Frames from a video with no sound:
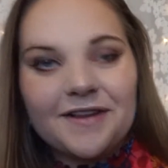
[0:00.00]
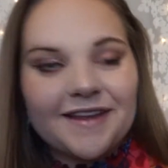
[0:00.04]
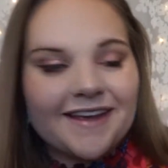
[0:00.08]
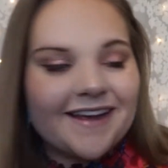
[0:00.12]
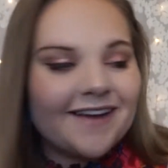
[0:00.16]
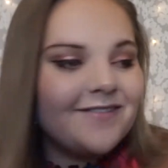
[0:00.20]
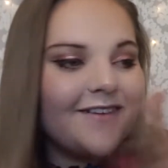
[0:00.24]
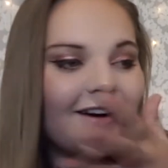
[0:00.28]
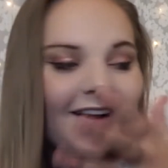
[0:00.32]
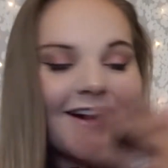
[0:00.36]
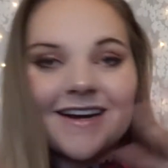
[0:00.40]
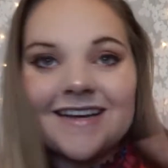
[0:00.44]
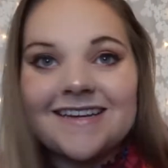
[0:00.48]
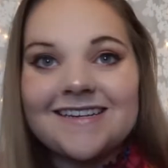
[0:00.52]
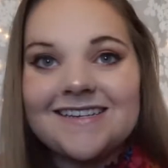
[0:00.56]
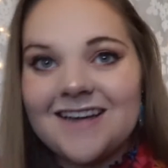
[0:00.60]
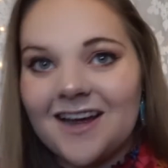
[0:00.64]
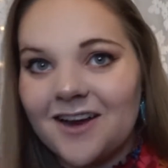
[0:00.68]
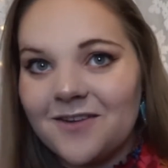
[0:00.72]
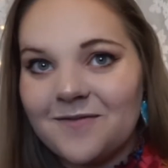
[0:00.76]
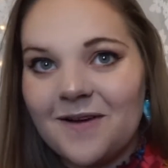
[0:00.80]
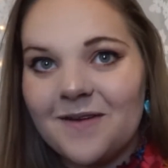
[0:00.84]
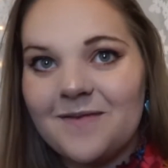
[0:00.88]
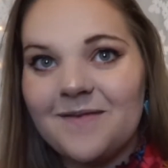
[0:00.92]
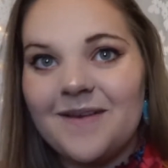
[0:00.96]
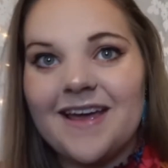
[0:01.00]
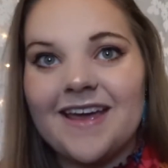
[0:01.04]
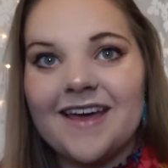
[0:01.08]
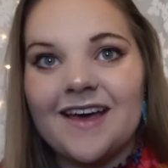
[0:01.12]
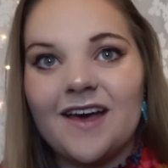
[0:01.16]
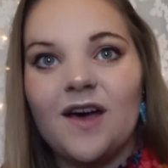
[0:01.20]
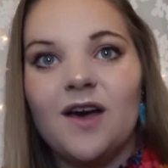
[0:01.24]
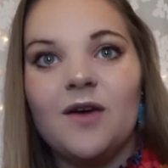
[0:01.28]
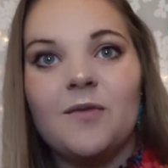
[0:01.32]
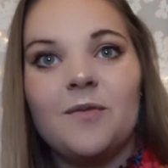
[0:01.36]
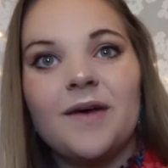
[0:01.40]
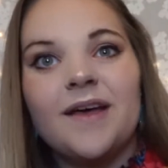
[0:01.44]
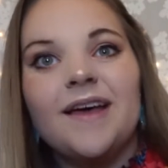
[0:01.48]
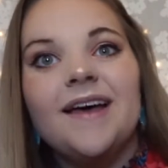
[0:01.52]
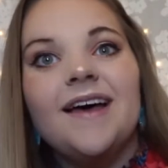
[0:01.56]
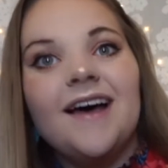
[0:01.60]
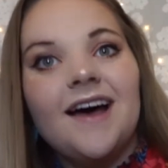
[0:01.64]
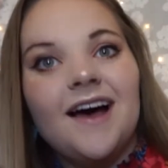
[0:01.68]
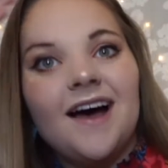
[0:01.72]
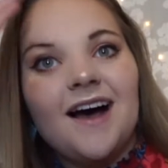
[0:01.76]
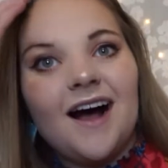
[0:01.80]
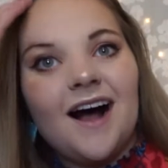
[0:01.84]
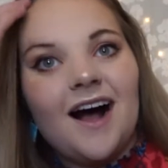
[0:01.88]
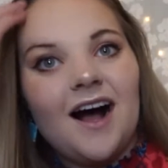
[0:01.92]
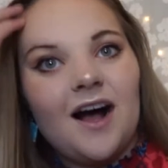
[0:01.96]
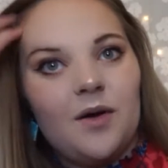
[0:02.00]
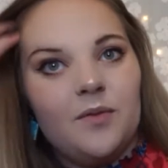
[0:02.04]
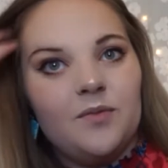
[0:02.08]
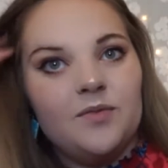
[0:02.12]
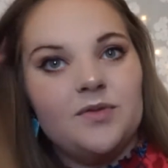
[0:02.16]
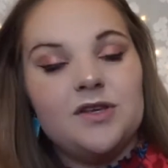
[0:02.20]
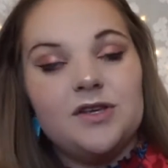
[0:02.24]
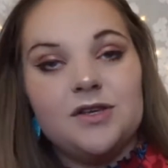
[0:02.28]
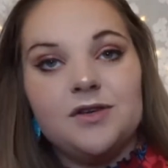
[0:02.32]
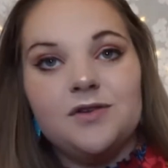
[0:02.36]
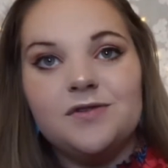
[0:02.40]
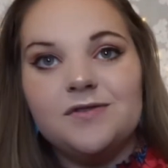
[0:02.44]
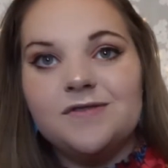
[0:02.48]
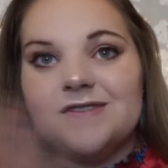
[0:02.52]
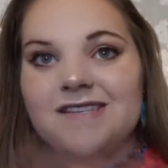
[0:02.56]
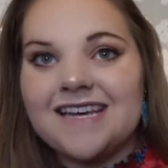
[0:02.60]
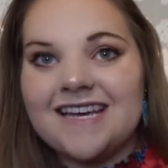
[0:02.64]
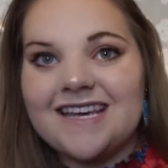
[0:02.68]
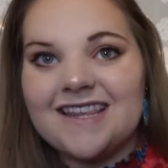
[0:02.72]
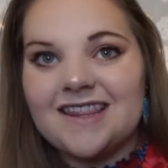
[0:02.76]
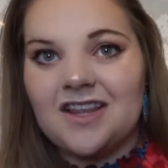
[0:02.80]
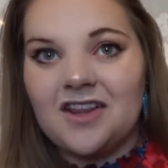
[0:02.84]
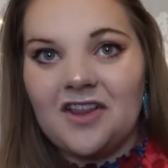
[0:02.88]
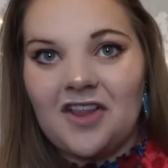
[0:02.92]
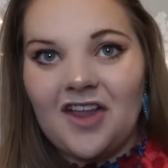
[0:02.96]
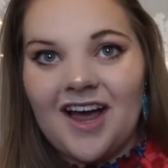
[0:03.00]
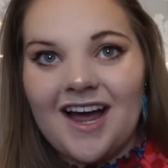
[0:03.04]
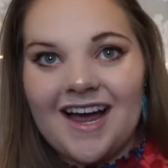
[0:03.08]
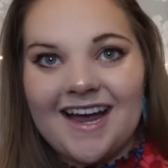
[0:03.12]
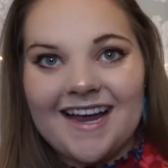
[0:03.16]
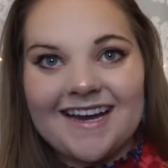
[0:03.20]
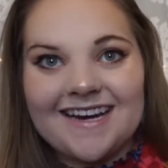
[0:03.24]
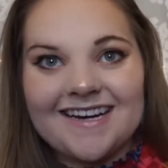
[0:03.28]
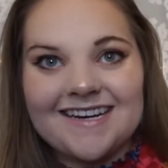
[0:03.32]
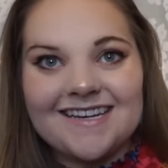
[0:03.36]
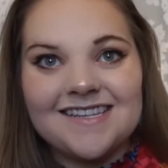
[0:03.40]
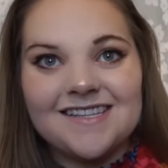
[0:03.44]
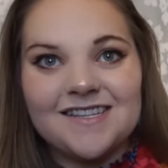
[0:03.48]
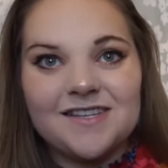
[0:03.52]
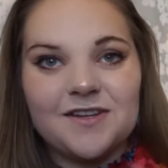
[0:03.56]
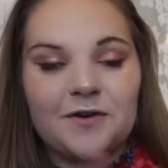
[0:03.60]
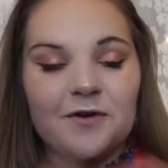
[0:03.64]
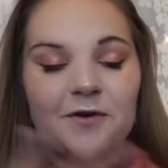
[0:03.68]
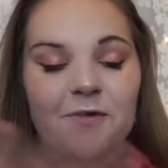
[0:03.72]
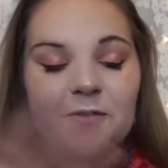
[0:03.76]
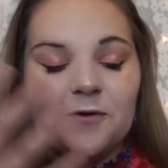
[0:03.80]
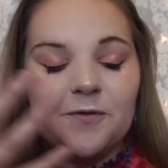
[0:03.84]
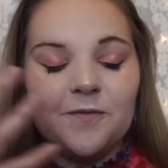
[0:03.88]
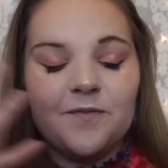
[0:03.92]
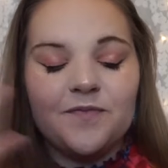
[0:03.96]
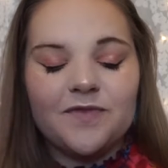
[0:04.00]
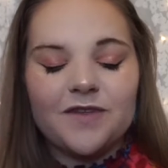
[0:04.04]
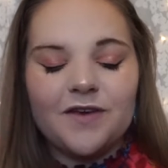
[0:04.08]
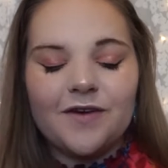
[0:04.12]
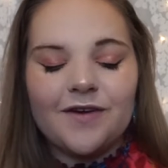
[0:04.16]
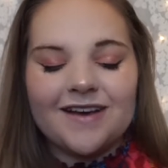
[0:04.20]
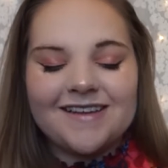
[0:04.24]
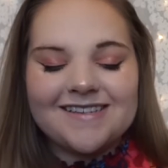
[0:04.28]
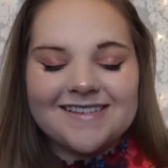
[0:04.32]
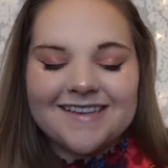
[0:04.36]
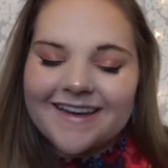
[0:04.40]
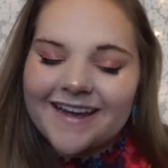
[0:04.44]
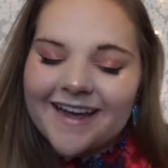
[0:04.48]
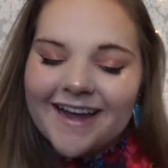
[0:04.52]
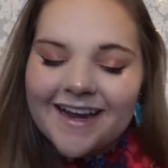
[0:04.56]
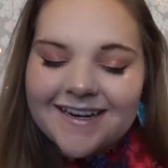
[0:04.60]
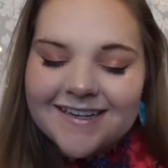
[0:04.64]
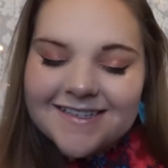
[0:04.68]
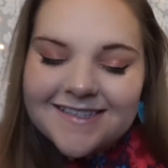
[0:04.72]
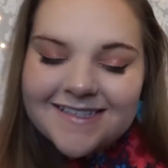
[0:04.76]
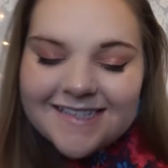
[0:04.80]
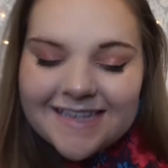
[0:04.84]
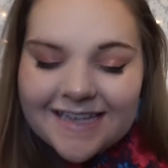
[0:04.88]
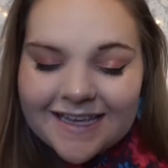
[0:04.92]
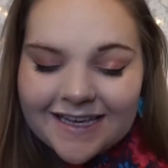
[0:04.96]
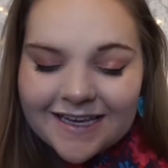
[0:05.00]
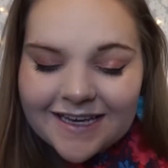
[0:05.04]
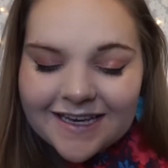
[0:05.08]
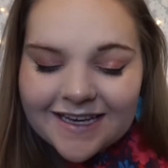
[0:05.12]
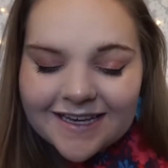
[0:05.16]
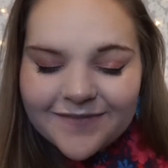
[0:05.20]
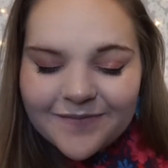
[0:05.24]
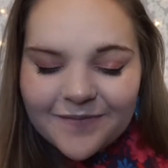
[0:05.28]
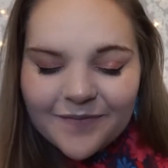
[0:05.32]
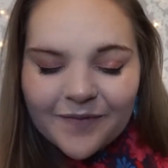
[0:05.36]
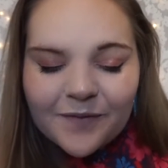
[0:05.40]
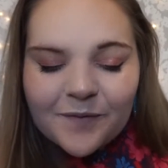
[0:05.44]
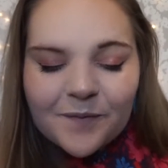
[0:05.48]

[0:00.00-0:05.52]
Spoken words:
Like, I've already done my makeup using the line, so you guys can kind of see